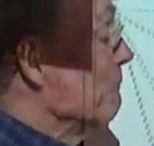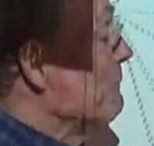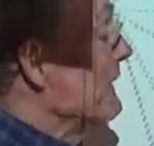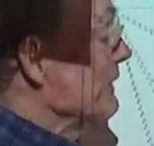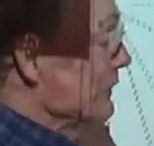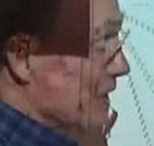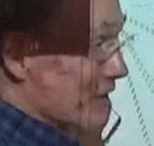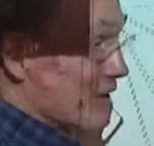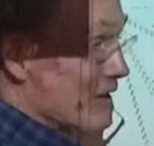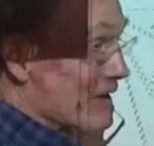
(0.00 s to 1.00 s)
Bend it
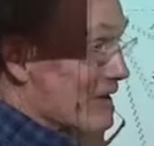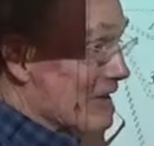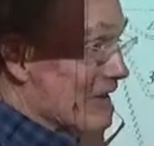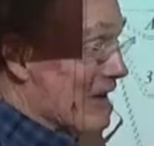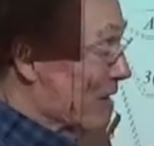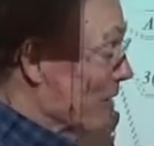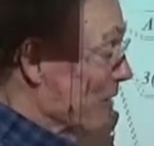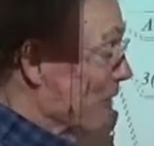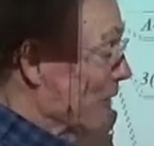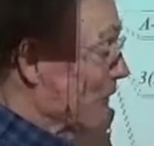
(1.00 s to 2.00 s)
like
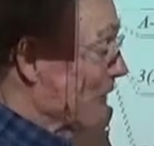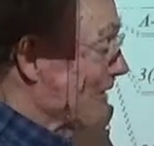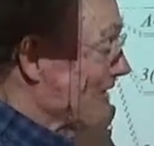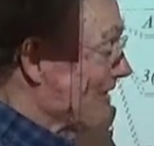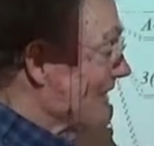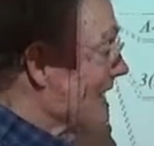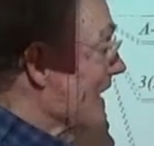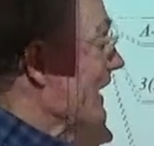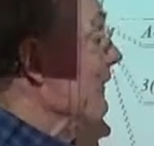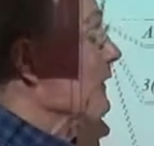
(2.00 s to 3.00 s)
this,
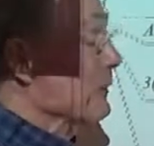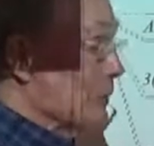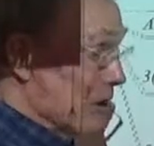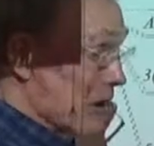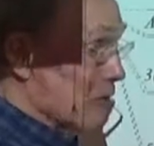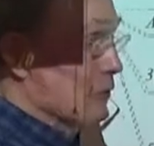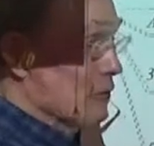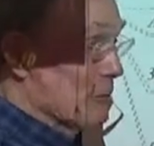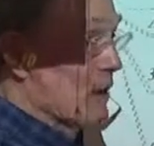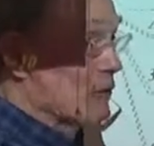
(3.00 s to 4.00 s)
and then we got to do
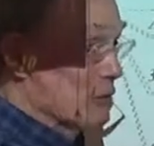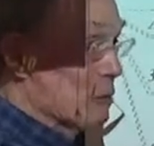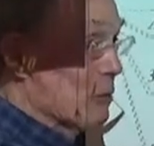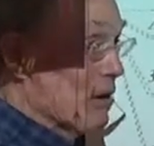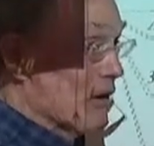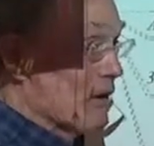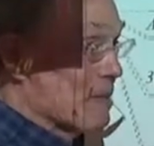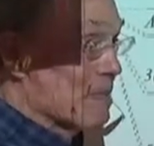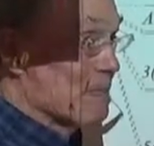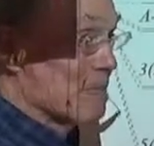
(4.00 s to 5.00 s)
some extra work.
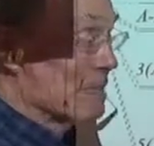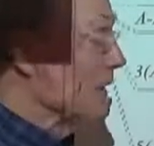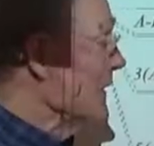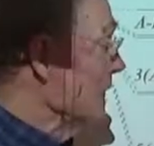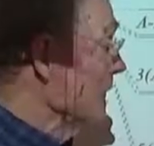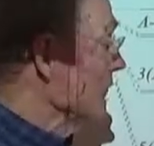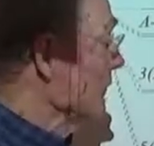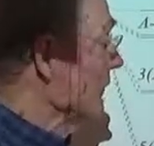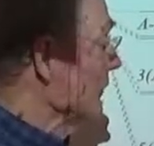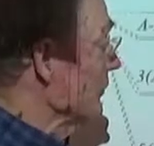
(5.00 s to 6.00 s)

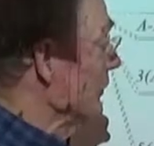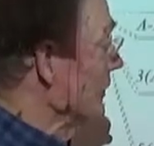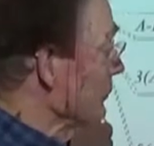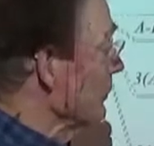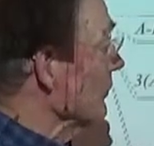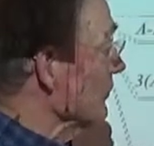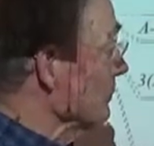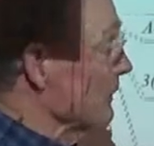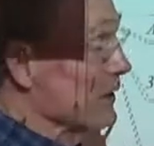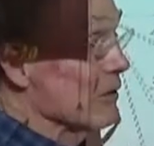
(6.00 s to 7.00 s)
These will
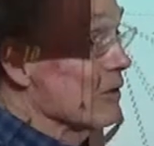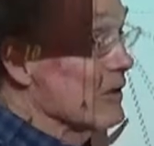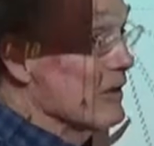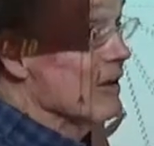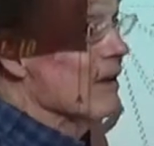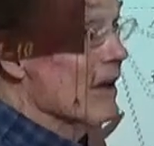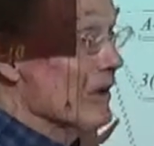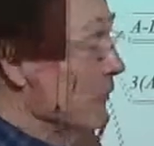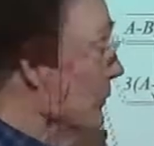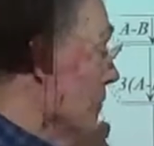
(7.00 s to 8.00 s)
split
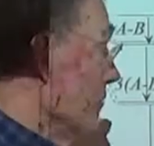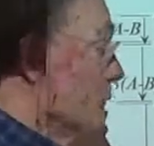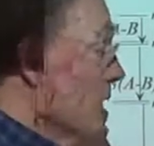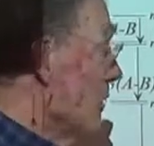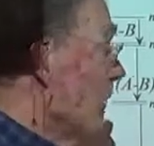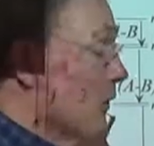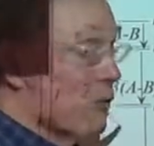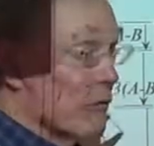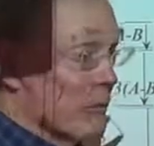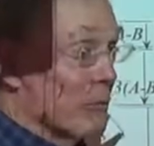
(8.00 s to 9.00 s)
and run all
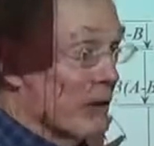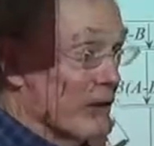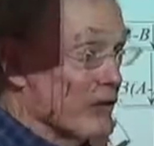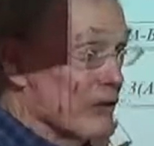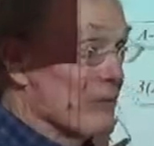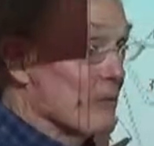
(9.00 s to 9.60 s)
over the place.